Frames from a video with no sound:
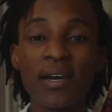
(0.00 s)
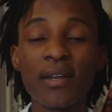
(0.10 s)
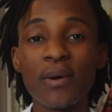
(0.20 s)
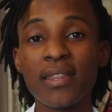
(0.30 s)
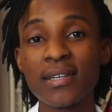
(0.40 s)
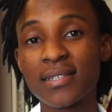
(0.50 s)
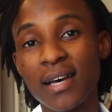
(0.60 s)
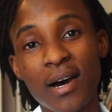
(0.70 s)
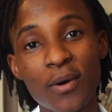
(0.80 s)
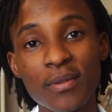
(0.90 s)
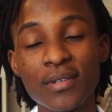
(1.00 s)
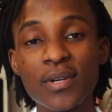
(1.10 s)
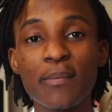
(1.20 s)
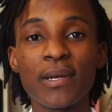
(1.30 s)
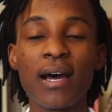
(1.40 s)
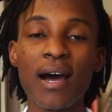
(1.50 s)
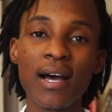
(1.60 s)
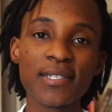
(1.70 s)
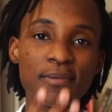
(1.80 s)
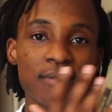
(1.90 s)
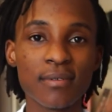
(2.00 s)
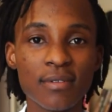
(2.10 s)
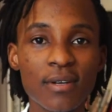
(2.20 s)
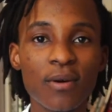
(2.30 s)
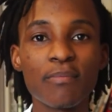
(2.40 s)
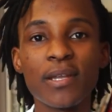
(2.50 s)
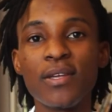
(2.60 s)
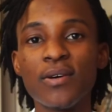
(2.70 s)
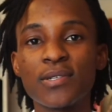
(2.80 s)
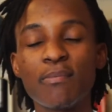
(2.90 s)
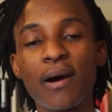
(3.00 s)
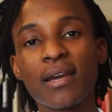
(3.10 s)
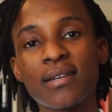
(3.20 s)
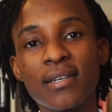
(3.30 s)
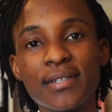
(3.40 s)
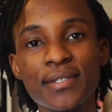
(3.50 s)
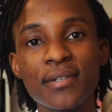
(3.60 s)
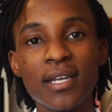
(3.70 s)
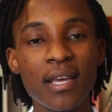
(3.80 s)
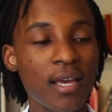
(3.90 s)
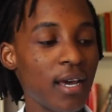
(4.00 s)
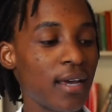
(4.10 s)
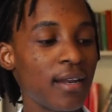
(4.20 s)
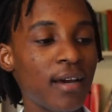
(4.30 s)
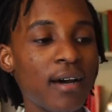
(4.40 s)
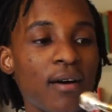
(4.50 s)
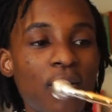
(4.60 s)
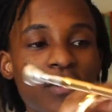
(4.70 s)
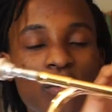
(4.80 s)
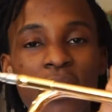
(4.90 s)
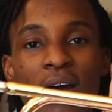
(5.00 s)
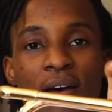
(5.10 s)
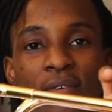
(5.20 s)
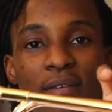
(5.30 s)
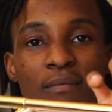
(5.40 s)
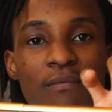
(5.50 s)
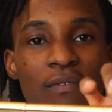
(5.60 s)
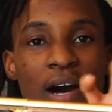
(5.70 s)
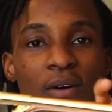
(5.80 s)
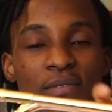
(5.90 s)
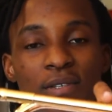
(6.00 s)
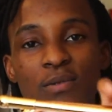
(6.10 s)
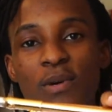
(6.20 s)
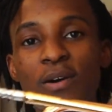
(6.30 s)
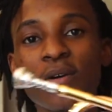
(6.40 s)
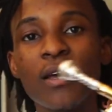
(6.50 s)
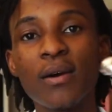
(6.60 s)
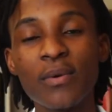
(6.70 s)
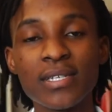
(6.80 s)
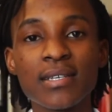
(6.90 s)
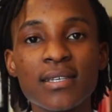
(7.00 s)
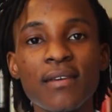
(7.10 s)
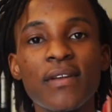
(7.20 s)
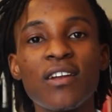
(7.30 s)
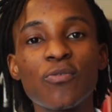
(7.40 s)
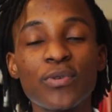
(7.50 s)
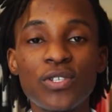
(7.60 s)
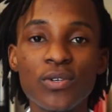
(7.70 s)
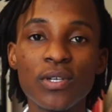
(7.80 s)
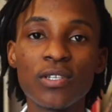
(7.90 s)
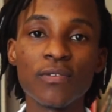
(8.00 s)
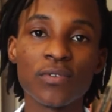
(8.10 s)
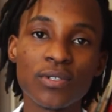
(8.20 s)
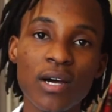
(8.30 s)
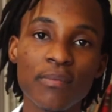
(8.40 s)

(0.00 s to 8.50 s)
anyway, that's how the trumpet has, been used back in history, and on the way having valves as well, which has given an opportunity for